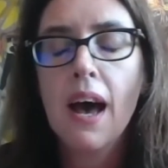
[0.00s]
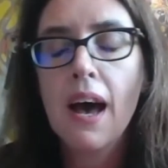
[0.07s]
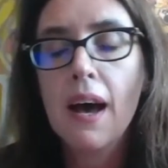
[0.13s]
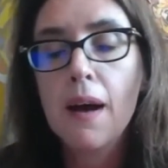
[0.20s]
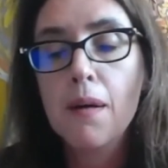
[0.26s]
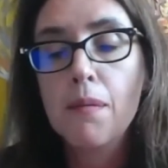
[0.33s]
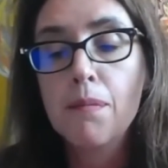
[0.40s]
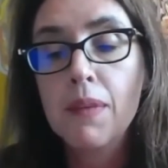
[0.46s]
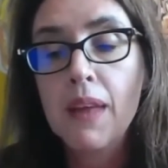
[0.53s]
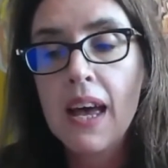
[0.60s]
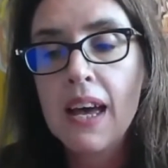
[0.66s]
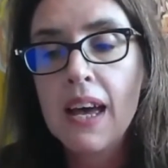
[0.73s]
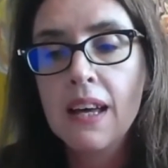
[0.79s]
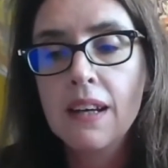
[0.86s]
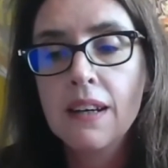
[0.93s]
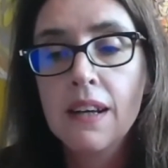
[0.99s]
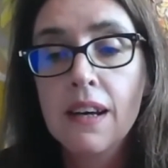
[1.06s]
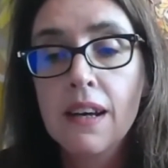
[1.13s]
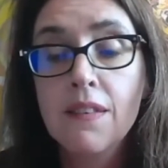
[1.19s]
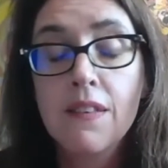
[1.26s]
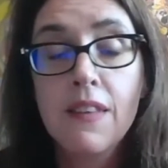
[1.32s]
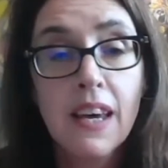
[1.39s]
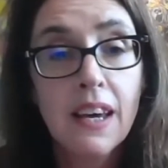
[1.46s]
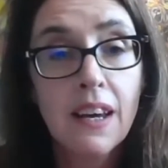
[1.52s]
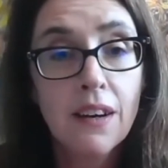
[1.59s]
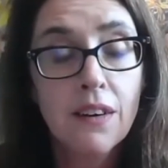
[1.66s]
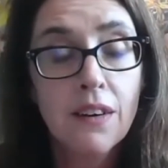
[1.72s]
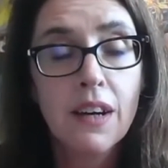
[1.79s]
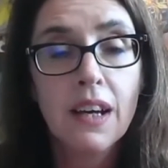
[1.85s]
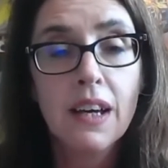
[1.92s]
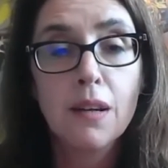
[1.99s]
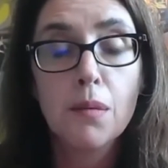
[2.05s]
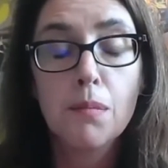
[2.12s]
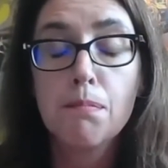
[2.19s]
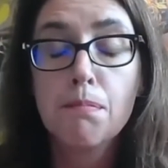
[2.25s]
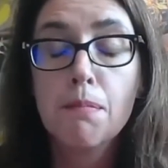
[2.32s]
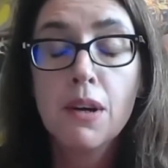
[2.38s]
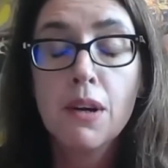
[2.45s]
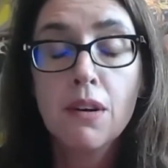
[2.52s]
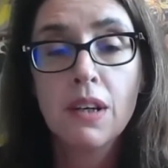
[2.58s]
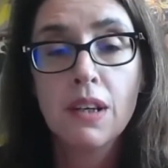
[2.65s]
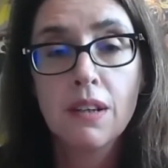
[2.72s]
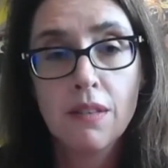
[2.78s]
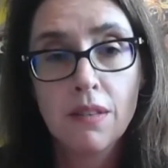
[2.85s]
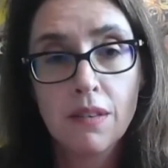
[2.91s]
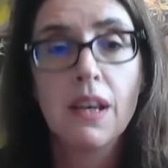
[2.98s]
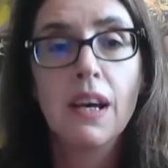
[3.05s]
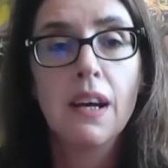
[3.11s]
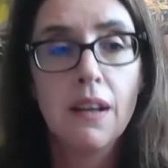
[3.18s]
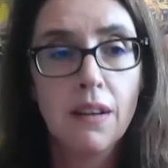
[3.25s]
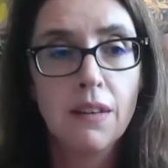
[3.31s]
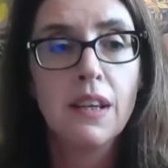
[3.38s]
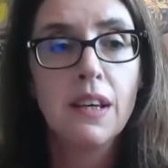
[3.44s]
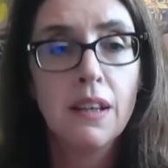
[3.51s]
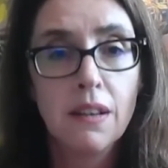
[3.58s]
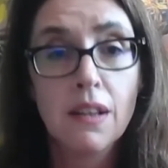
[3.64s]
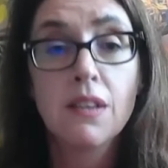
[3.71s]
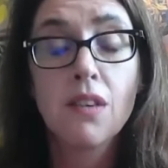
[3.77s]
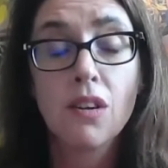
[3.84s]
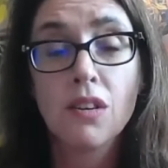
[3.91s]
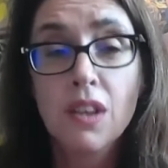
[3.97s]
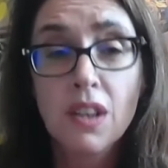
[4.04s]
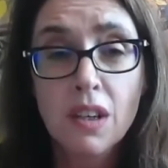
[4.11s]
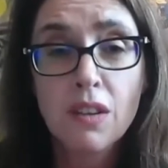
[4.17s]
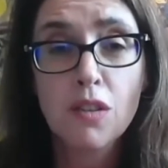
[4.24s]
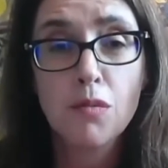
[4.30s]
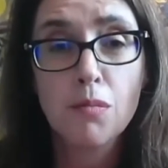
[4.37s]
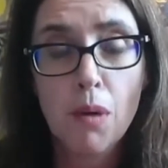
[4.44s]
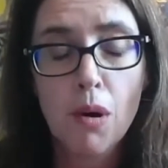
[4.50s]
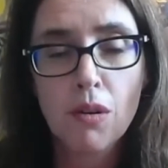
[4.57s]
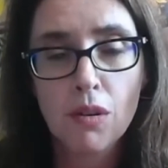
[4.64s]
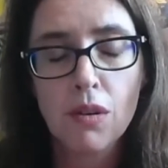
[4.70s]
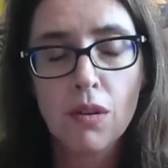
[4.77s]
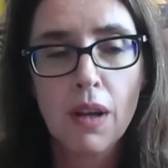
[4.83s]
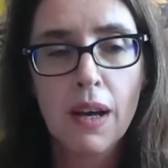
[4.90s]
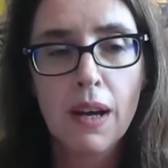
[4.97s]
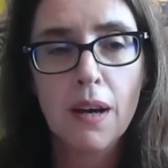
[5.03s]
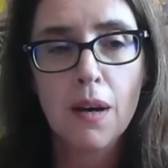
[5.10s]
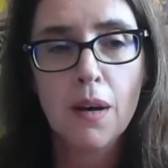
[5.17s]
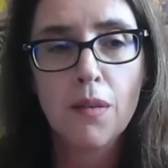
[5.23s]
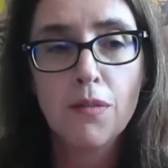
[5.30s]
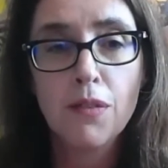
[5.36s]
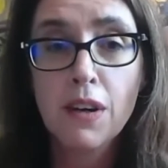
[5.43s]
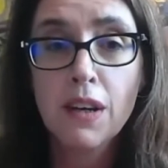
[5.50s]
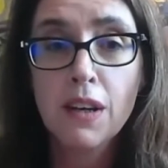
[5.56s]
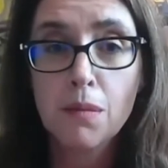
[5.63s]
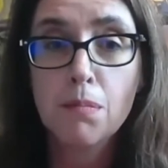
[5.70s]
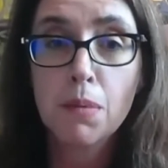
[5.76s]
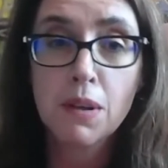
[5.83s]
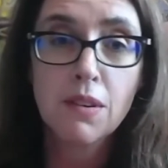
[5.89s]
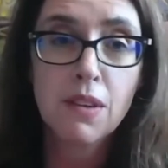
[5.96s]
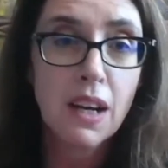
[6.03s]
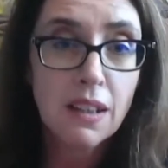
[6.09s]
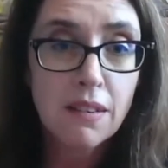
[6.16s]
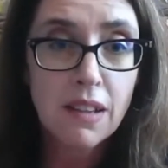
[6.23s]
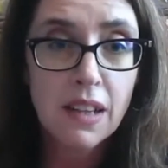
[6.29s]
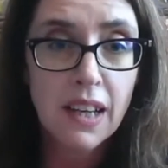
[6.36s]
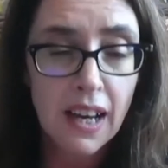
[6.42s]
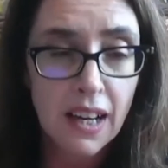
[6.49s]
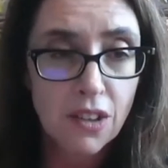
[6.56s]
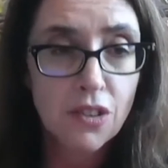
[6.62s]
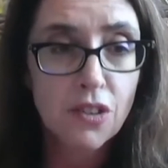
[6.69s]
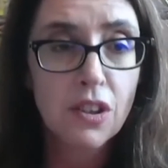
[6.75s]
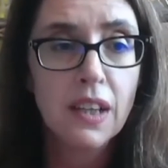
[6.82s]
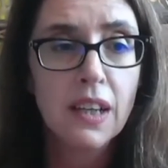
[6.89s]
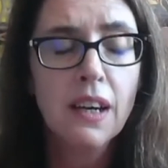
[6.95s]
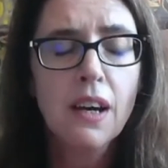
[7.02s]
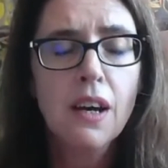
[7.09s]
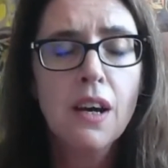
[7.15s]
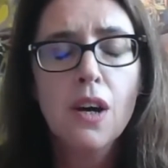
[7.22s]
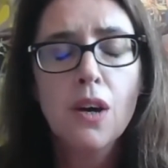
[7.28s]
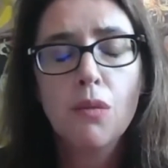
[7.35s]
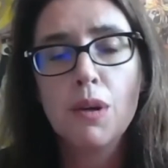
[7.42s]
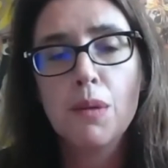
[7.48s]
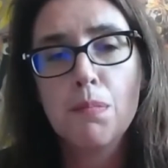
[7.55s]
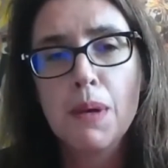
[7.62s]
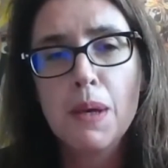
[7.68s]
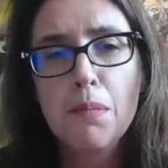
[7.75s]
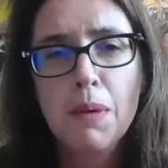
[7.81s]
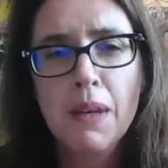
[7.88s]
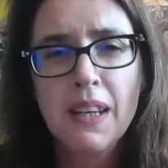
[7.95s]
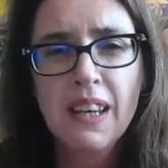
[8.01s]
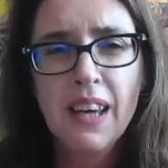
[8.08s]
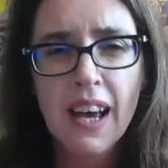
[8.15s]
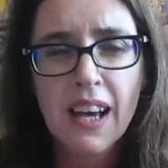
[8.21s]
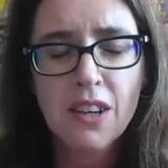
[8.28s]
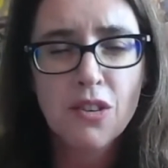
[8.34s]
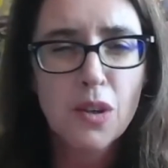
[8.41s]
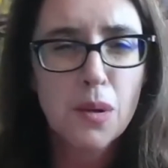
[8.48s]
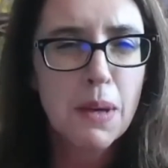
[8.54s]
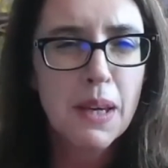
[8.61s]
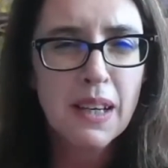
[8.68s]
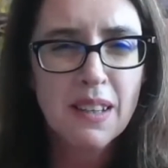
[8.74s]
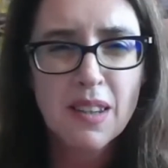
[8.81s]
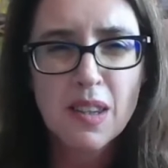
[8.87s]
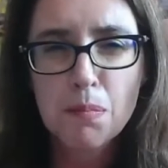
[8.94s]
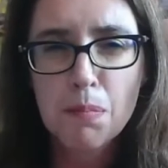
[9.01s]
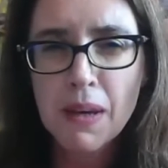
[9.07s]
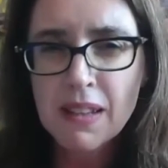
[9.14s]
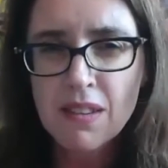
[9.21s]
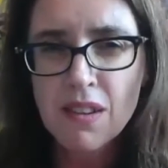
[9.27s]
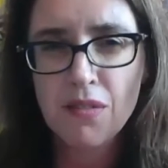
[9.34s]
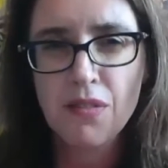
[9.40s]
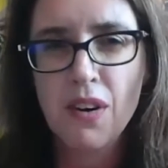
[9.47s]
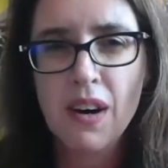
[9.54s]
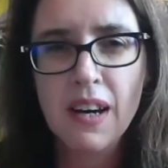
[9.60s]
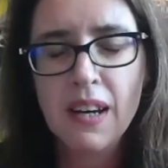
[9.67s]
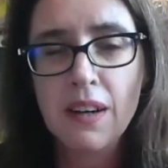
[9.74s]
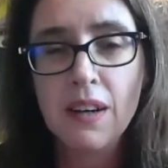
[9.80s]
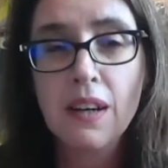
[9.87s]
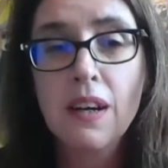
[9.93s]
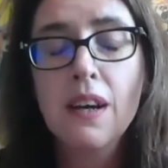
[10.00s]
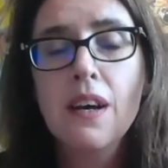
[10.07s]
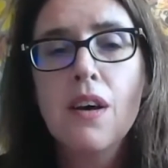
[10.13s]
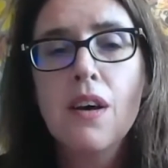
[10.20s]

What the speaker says: There it mirrors this alternative model very precisely, actually, with BPD actually being a specifier